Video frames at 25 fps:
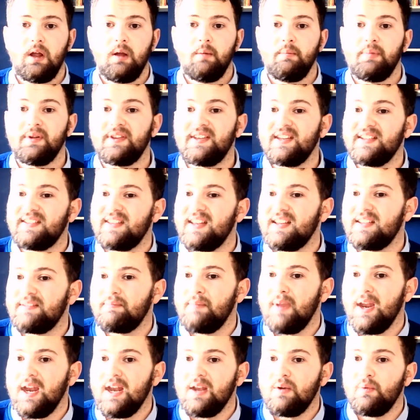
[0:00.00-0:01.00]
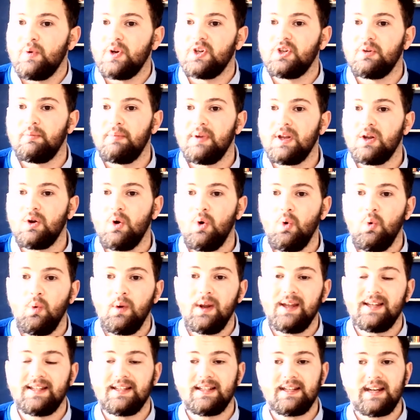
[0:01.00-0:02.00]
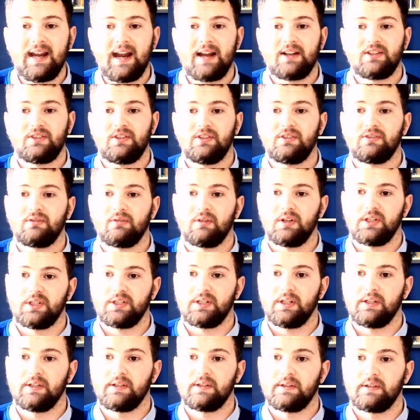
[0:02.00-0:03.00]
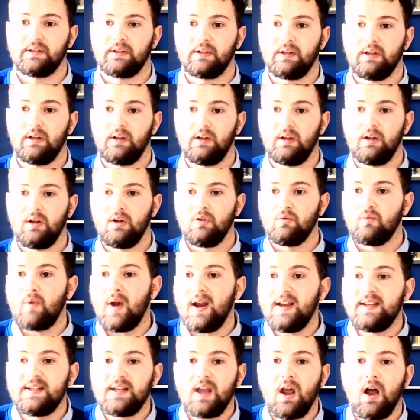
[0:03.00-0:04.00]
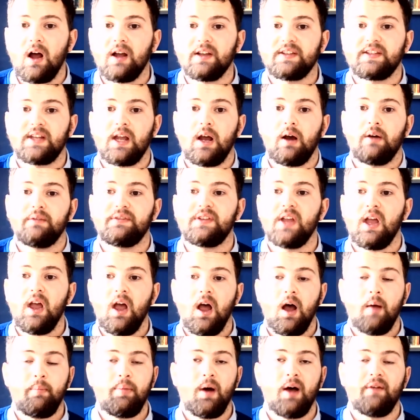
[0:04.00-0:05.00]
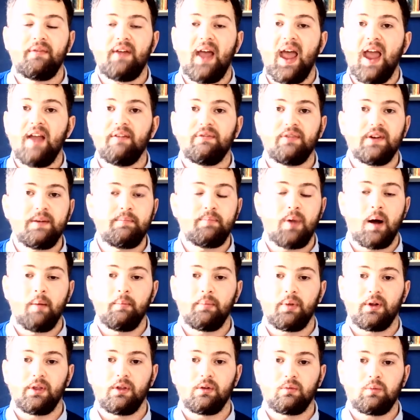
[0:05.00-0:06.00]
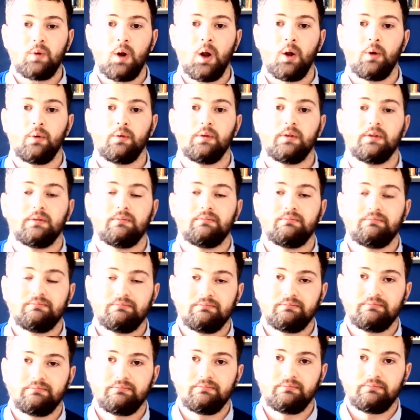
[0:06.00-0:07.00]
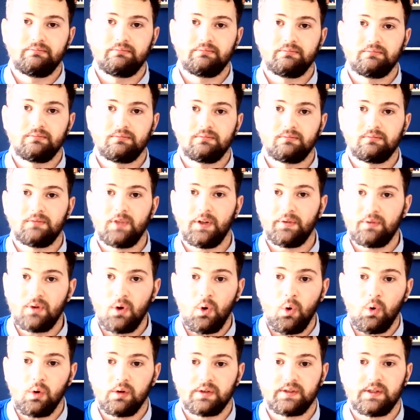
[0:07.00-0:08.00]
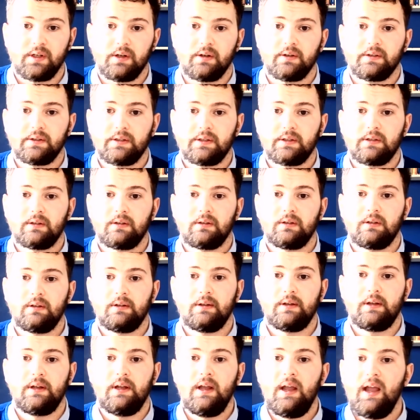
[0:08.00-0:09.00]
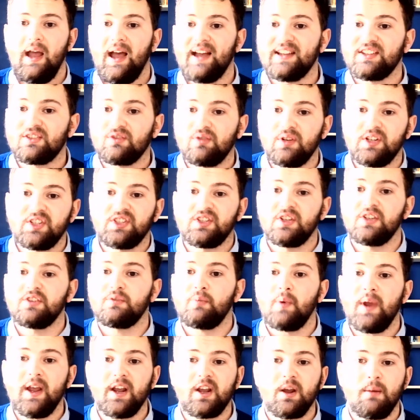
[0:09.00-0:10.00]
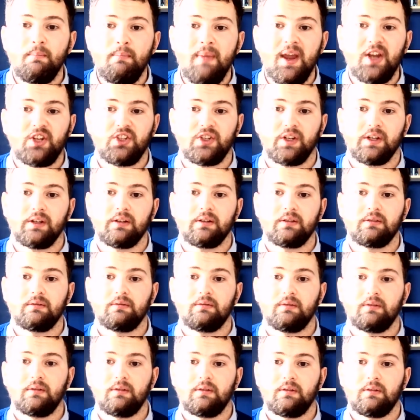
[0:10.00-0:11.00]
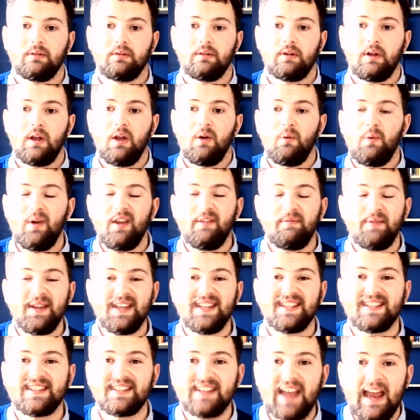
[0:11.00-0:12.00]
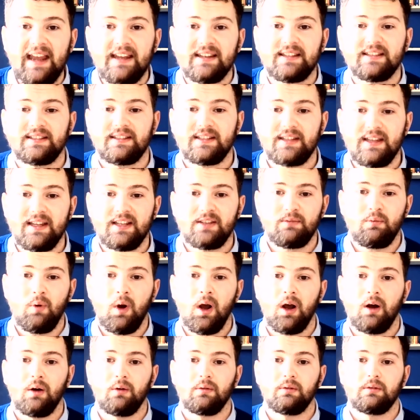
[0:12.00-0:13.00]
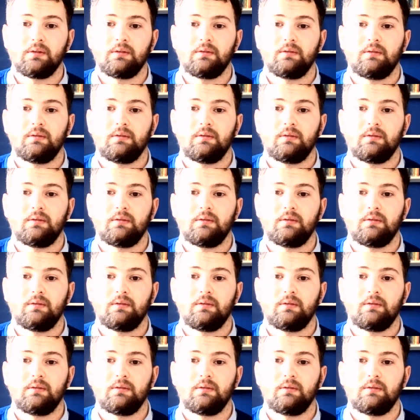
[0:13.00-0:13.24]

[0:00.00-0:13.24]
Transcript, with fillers: But does this mean we should be coolly detached as Christians? raising ourselves above every bump on the road? Of course not. As Christians, we are commissioned. We have been sent to this world.